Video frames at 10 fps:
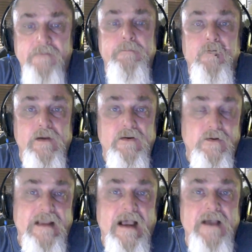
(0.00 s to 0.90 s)
between
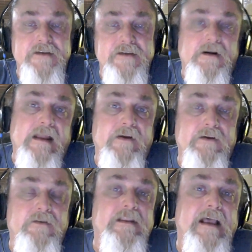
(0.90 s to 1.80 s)

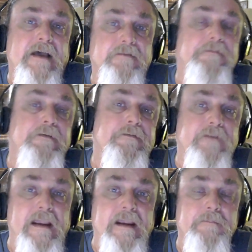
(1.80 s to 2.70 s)
2011 and
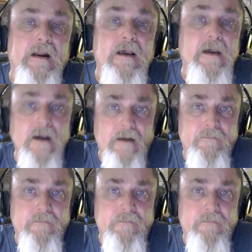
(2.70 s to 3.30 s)
2015, but